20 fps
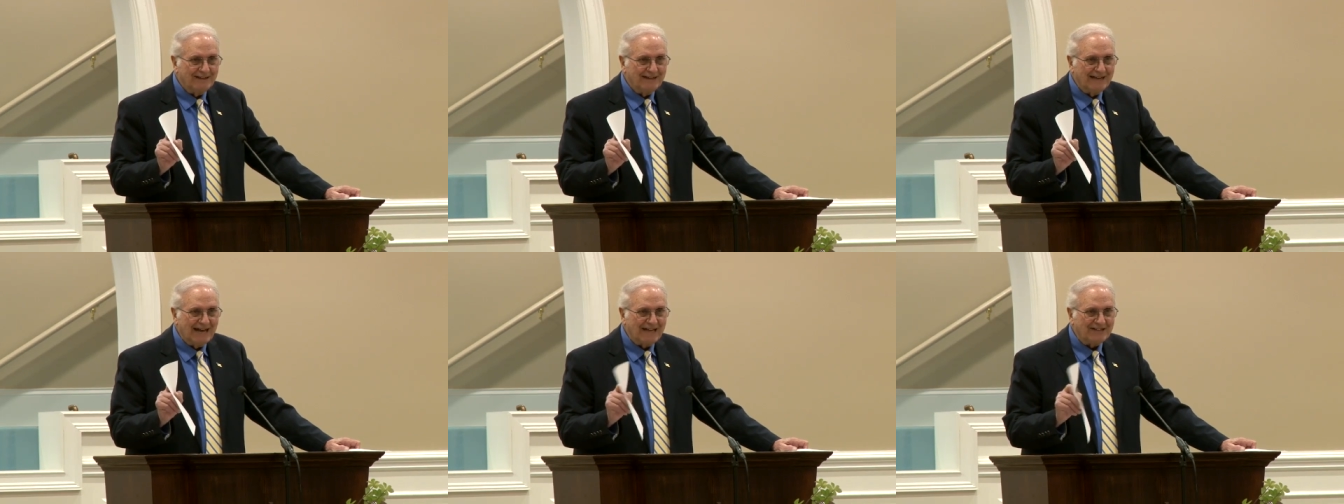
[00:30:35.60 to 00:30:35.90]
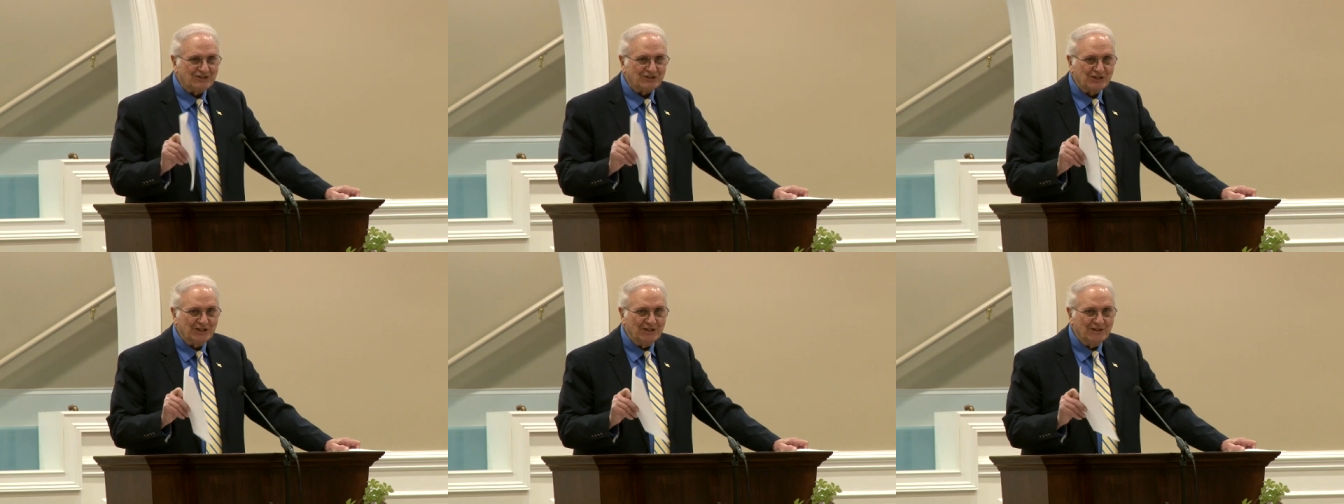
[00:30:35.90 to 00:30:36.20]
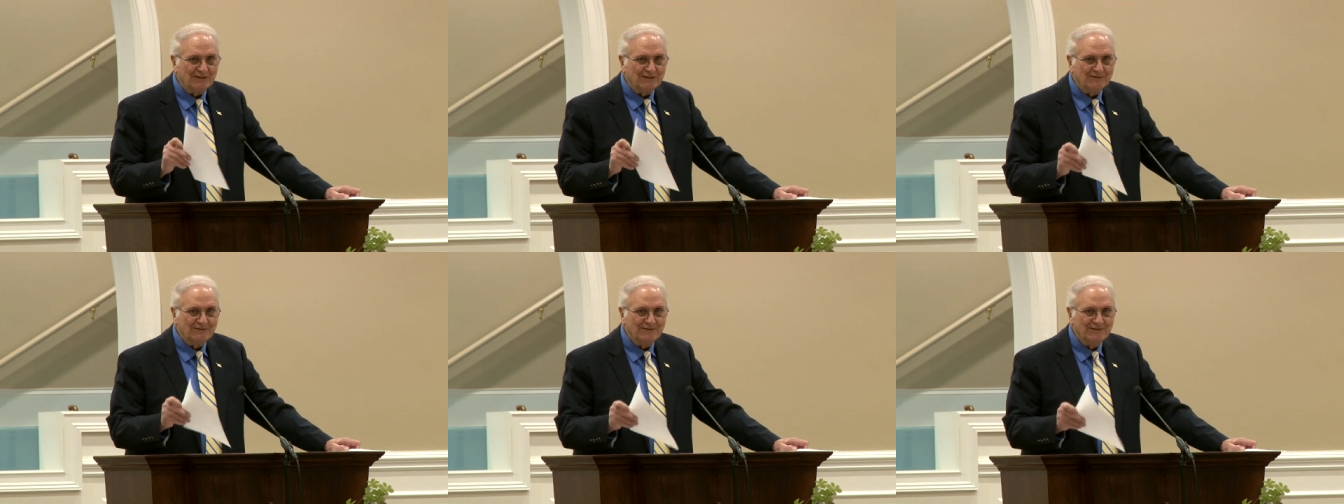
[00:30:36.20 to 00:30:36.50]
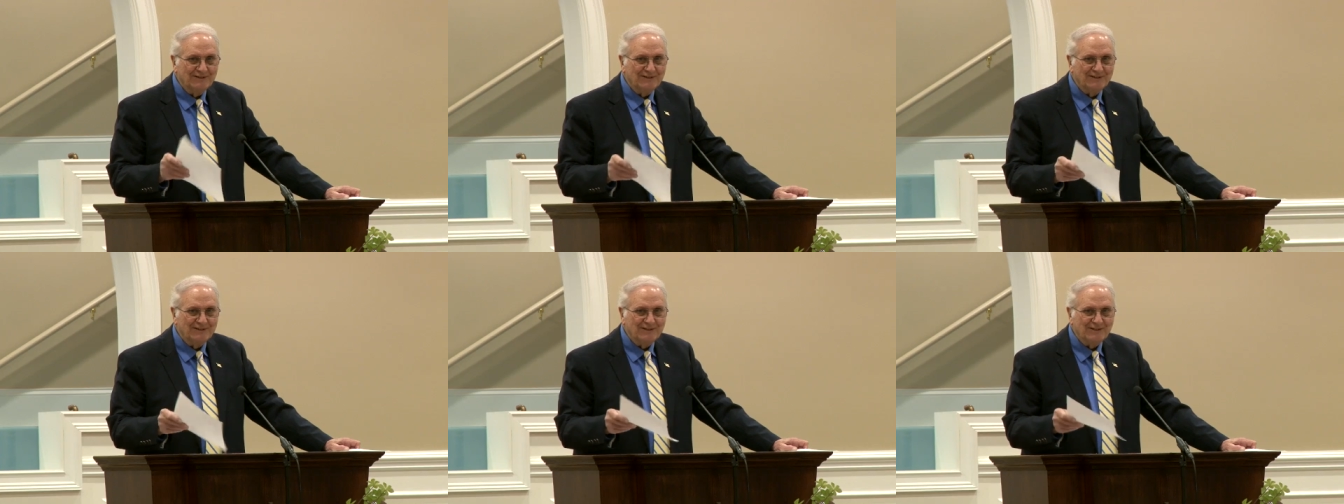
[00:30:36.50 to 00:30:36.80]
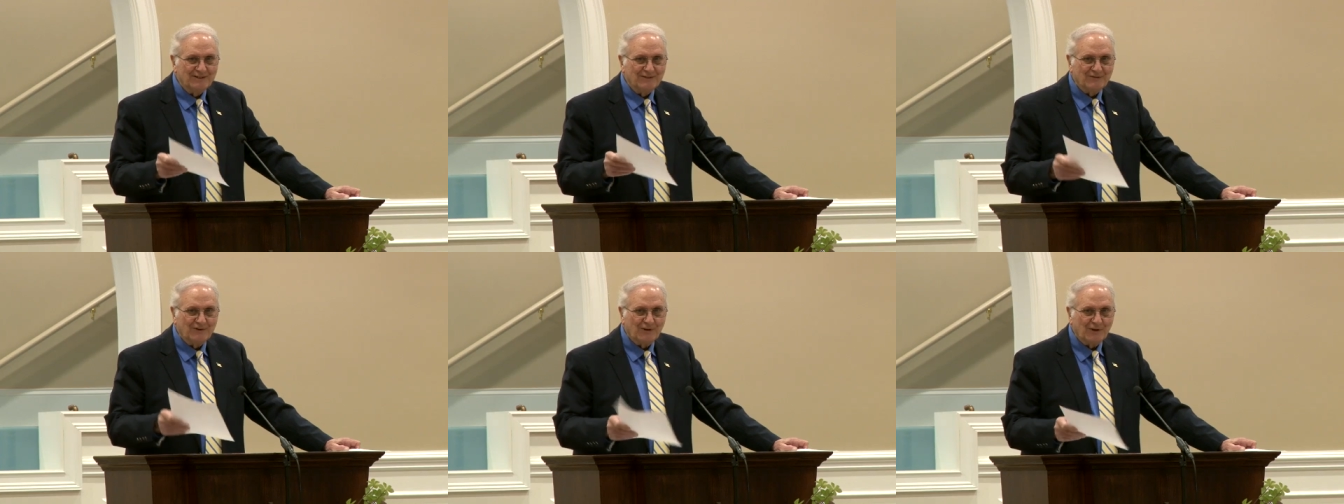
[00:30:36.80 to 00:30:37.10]
and asking
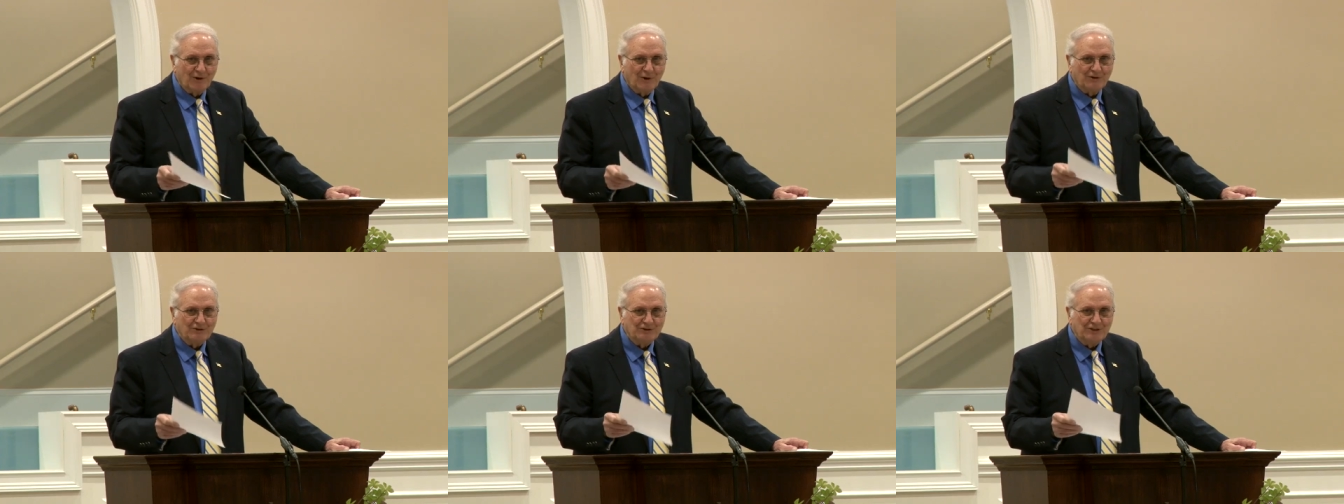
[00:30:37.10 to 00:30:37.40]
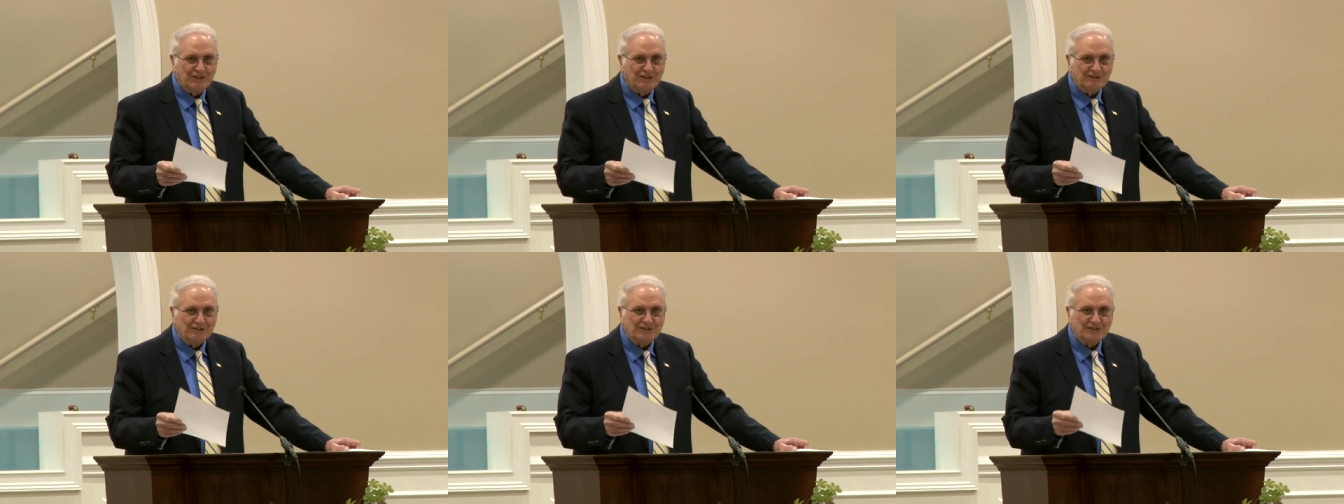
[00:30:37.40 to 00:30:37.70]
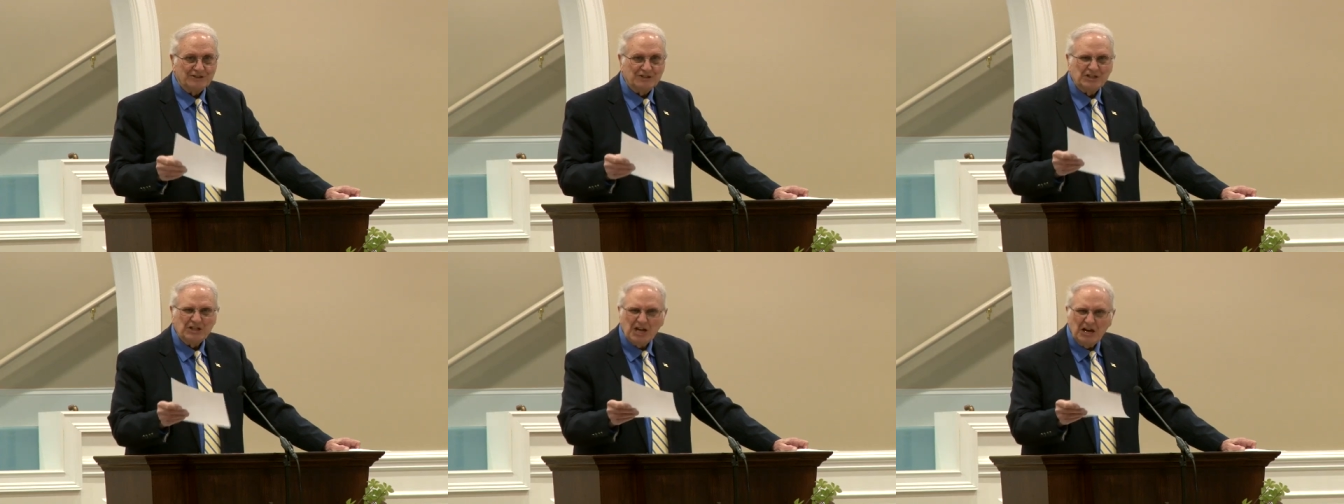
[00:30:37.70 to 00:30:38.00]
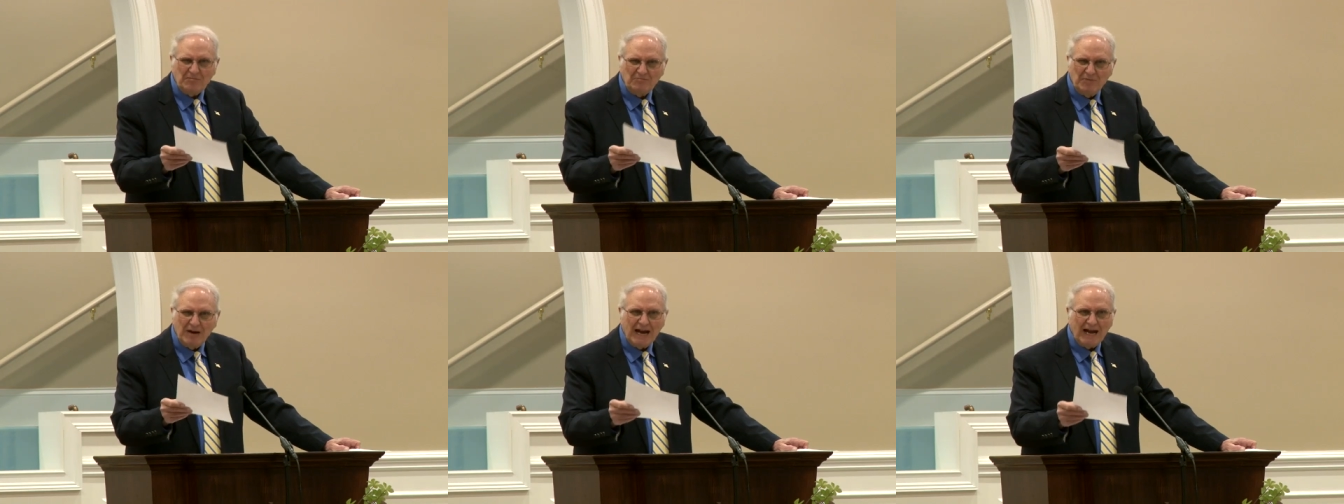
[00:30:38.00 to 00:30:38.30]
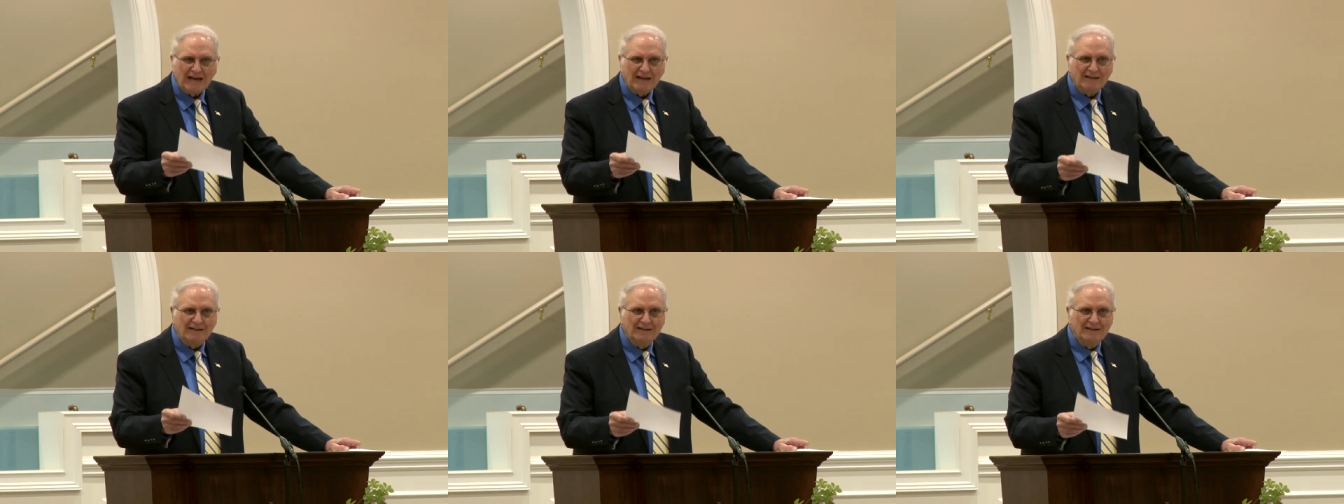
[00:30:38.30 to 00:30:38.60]
for the Lord Jesus to come
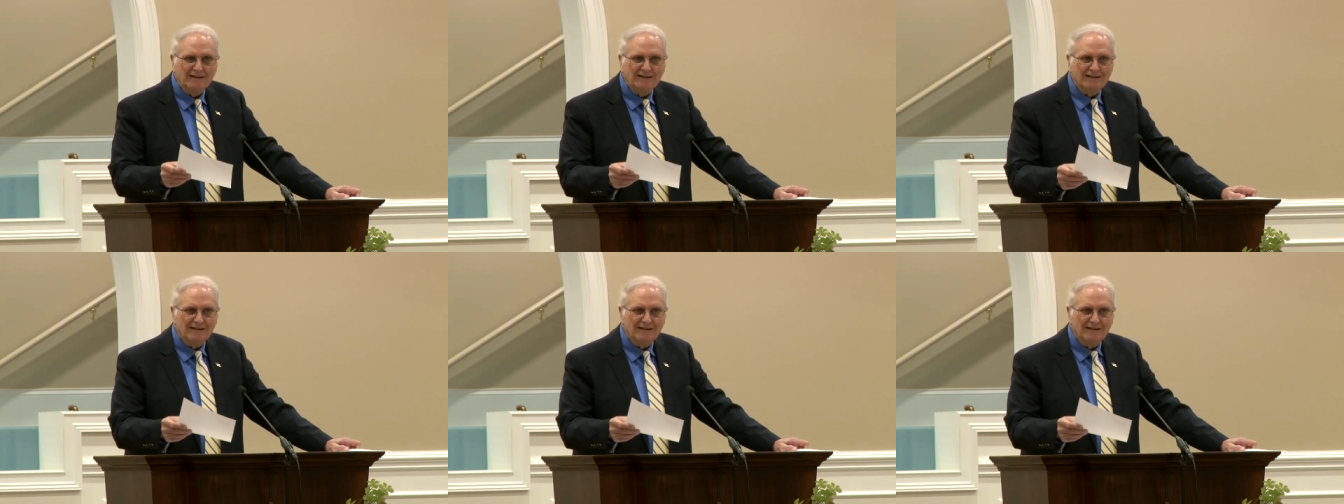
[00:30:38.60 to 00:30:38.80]
back